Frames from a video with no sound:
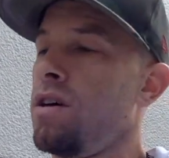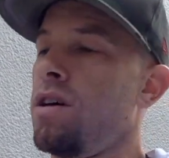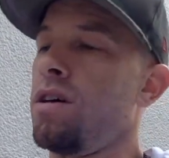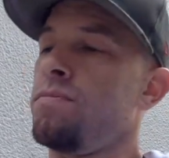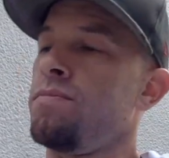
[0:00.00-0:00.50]

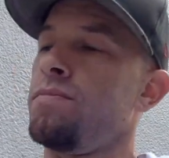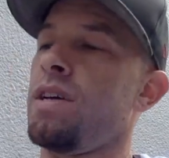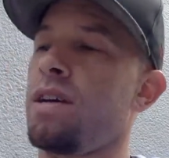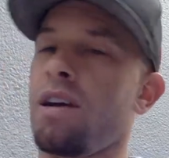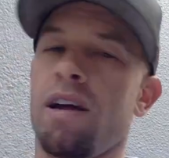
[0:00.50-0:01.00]

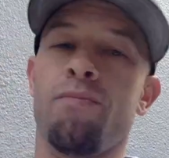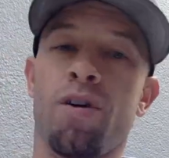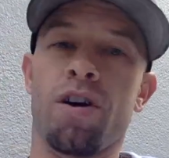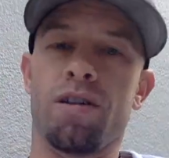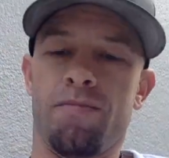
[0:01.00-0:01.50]
And I got it
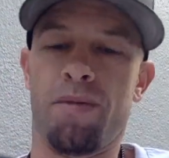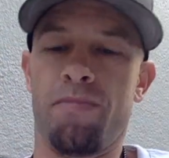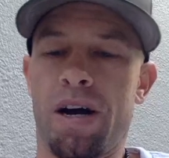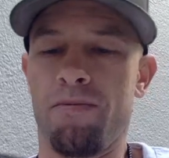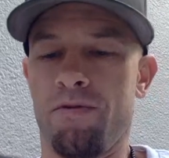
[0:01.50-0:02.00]
marked in my
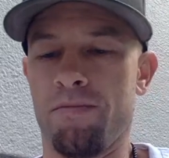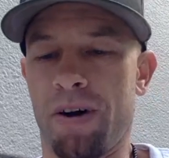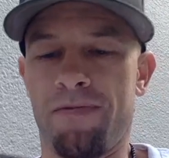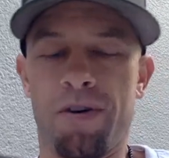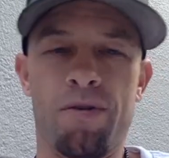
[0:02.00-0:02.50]
Bible with
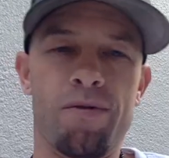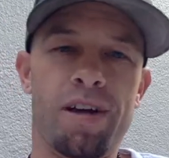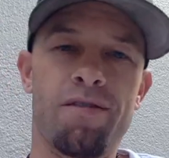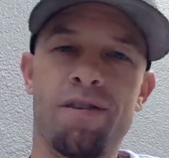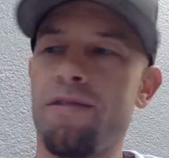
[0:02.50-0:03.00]
my phone.
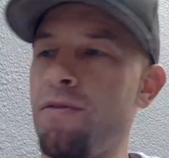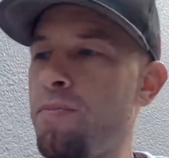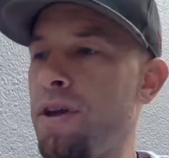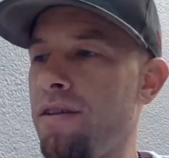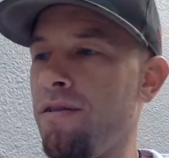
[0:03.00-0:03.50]
I don't have a
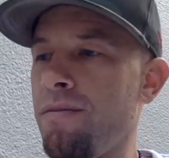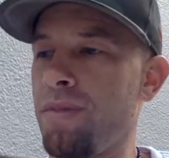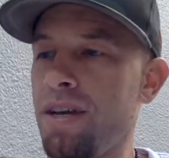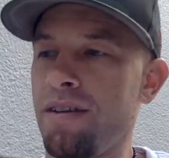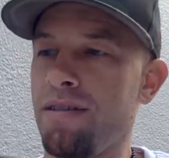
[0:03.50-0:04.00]
pen on
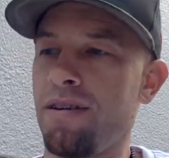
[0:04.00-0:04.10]
me.